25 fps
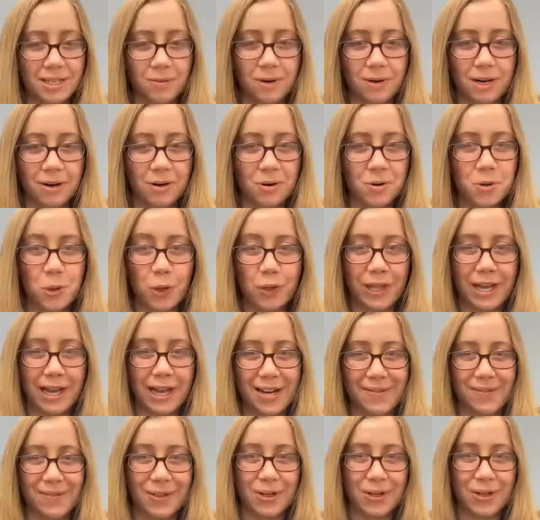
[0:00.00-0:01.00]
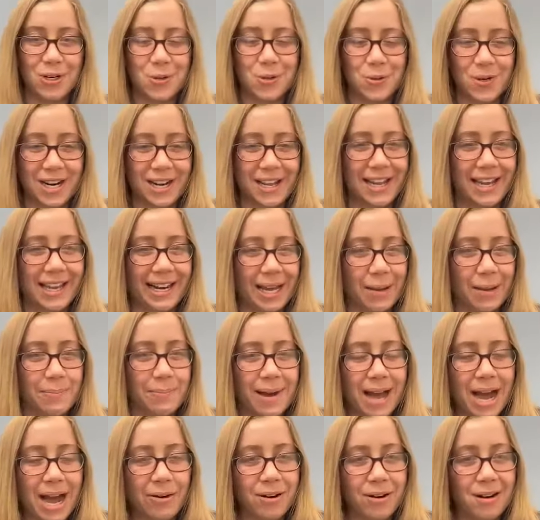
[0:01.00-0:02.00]
one cool thing I've learned working at
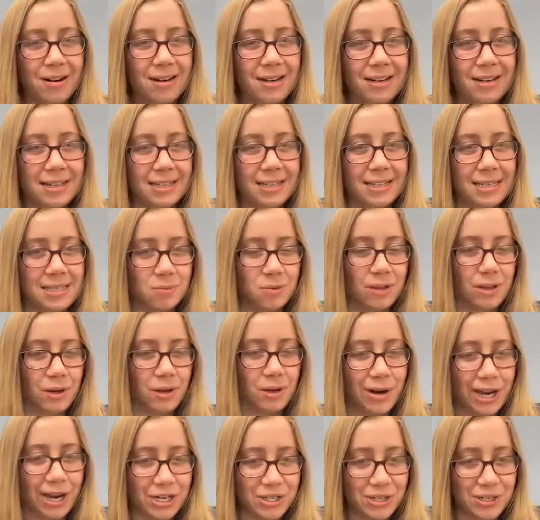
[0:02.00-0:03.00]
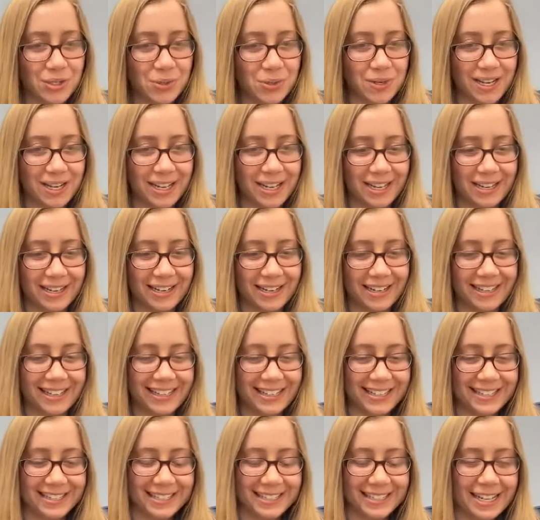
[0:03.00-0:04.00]
MPOWER is one of the questions we get
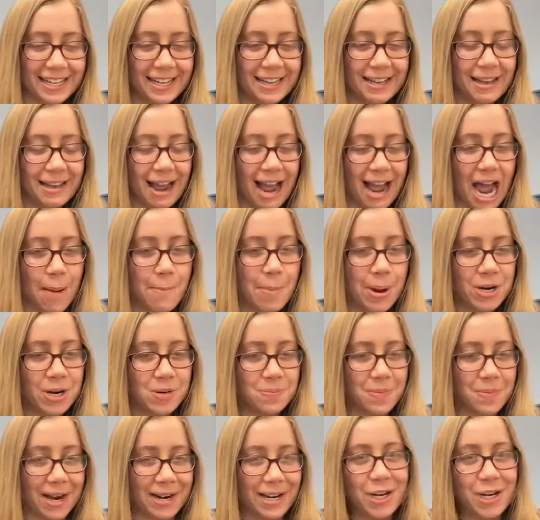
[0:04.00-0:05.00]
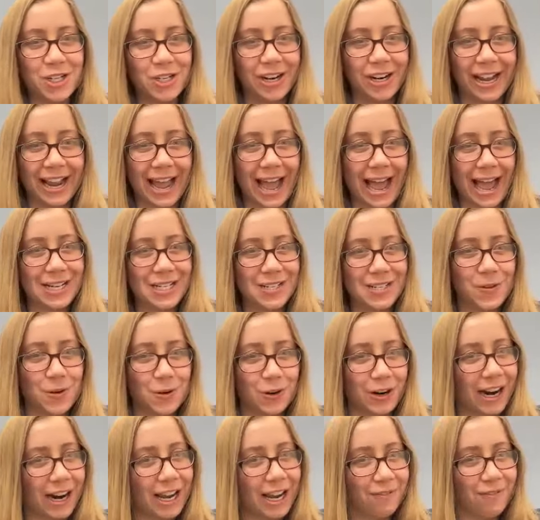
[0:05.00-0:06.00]
is, how much money should I ask
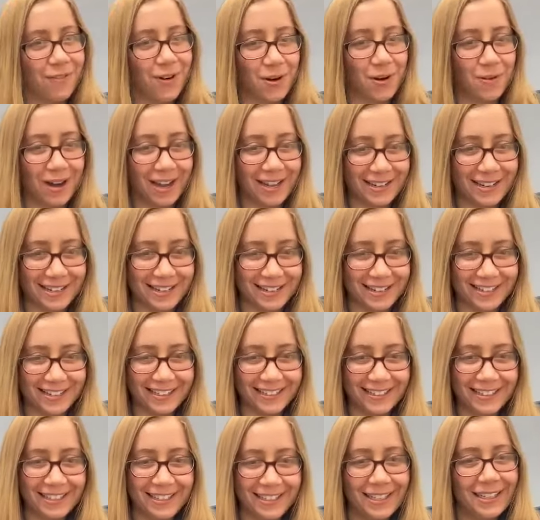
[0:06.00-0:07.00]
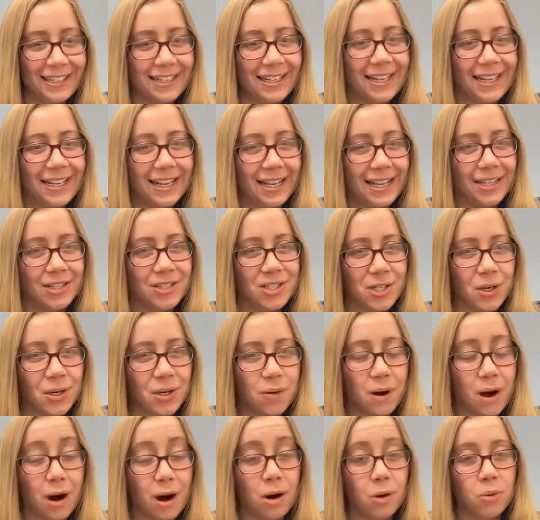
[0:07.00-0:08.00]
for? I have no idea. And
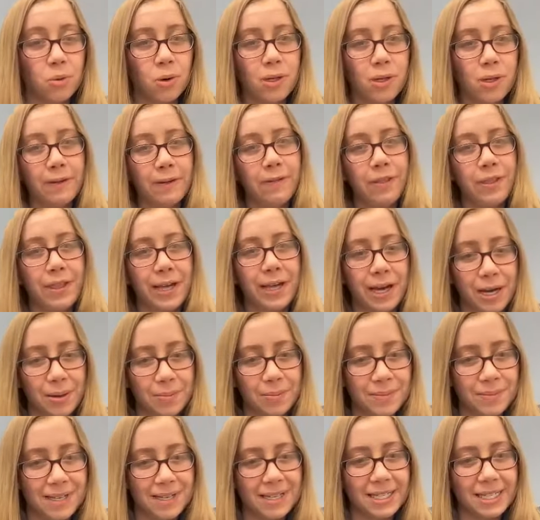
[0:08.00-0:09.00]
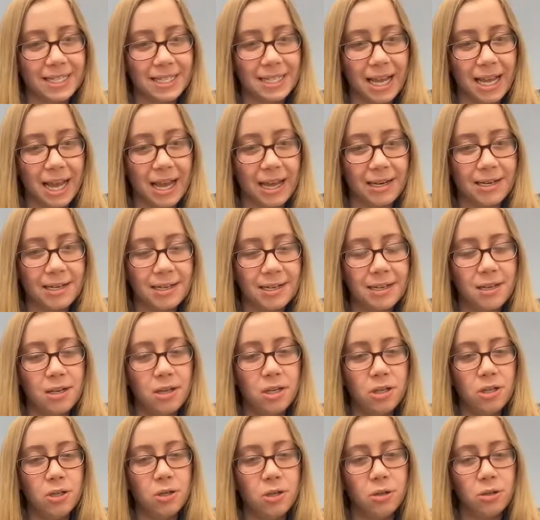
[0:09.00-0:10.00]
so our rule of thumb is that
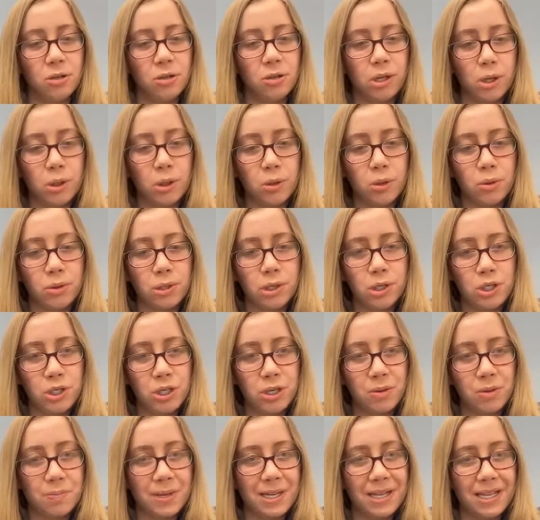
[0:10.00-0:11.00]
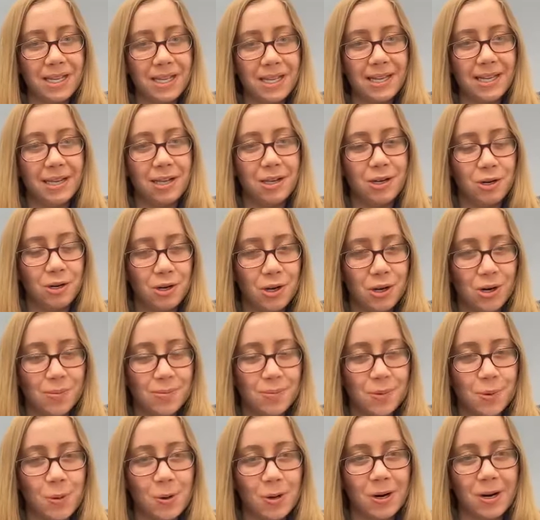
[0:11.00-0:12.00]
your loan should be no
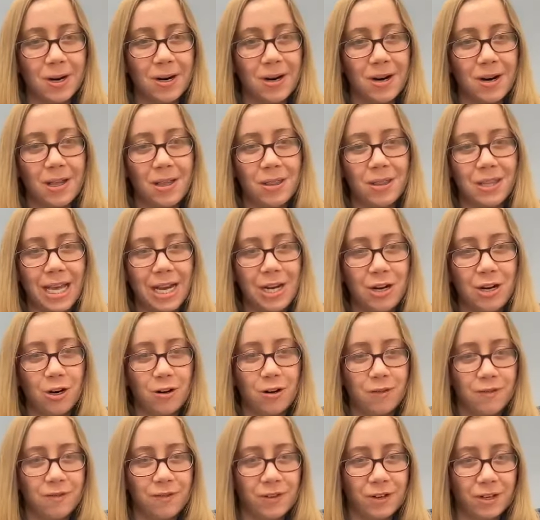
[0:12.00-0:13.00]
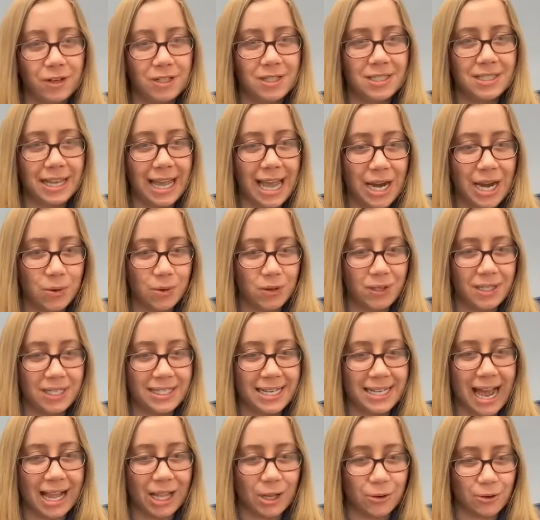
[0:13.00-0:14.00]
more than your first annual
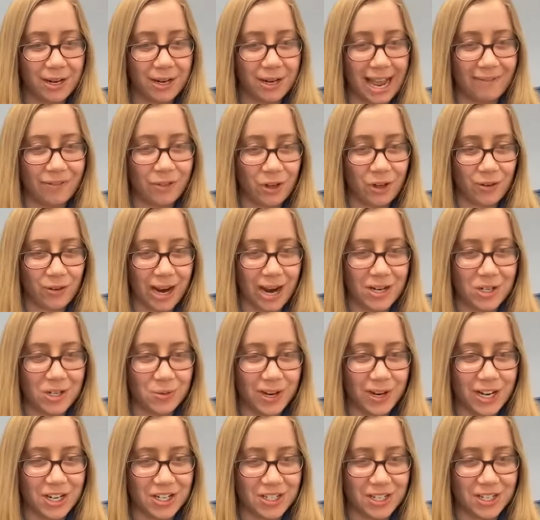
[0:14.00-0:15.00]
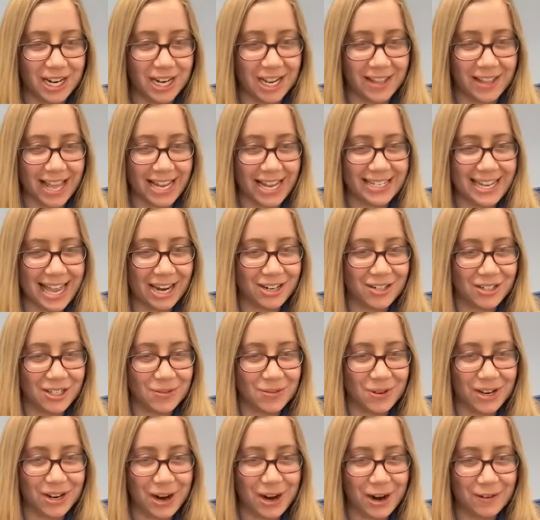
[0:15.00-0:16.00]
salary after graduation. And that's actually
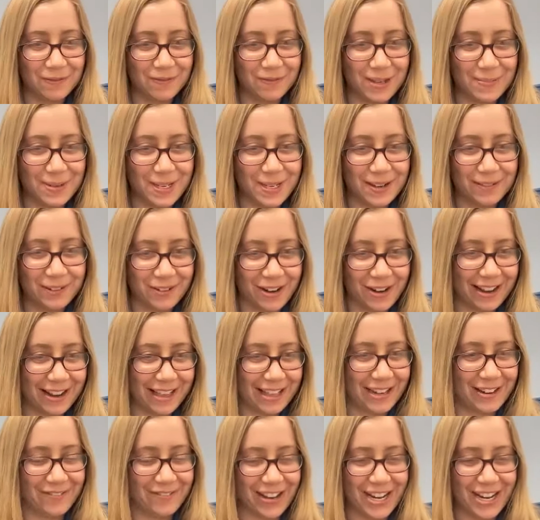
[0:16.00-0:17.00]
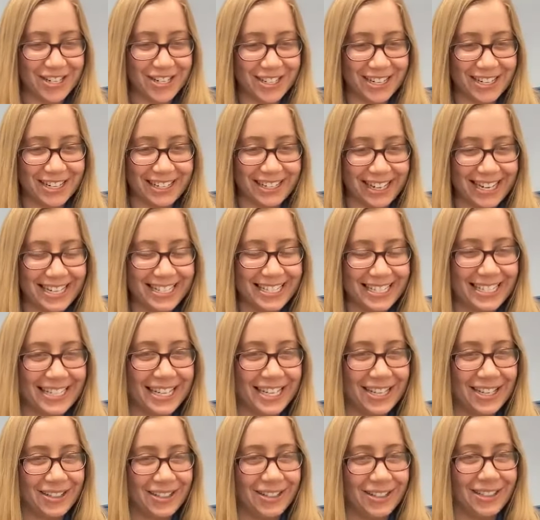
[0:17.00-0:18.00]
what our VP of Credit Innovation likes to
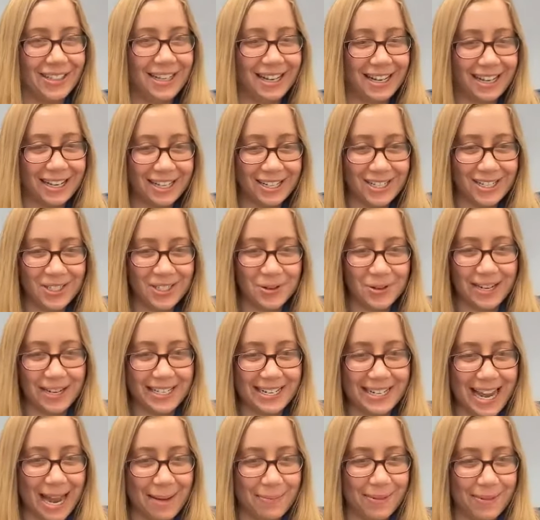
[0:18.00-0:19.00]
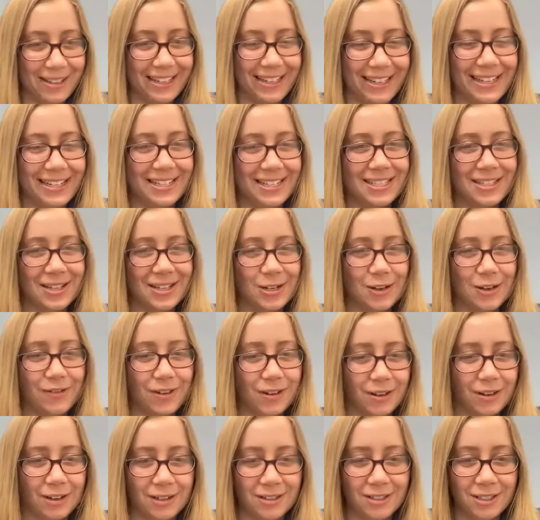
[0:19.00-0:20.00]
tell students and applicants. So if
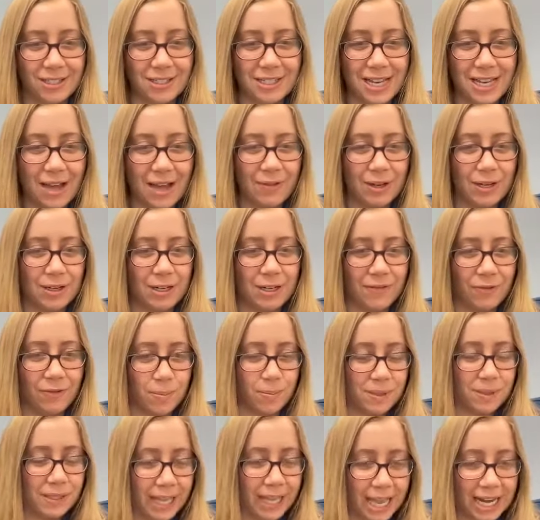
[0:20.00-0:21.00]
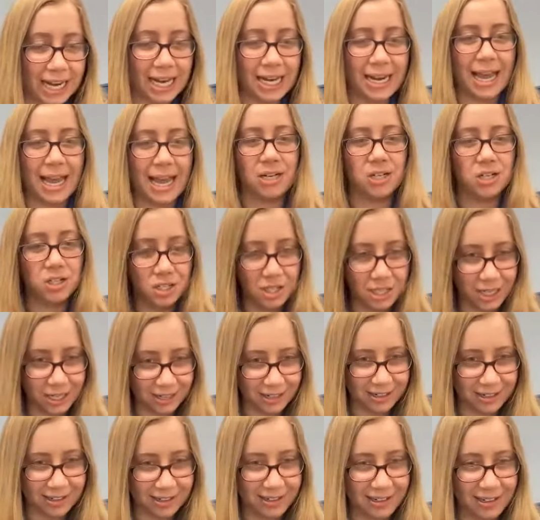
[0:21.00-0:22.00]
you're planning next
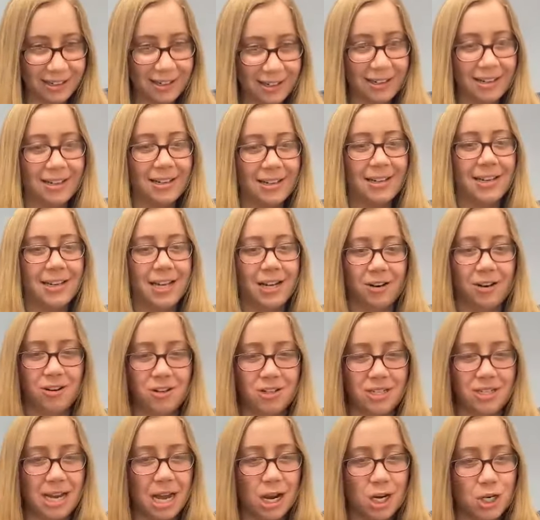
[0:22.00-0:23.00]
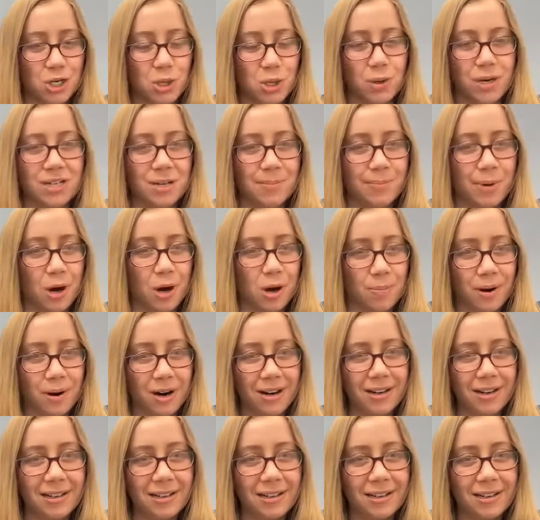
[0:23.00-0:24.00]
year and you're just not sure what to
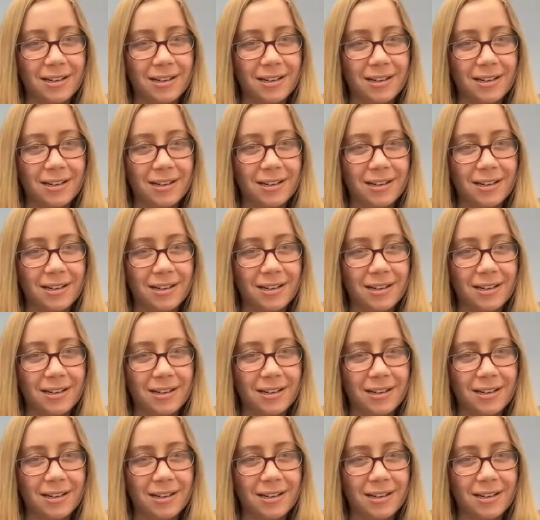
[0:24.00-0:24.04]
ballpark,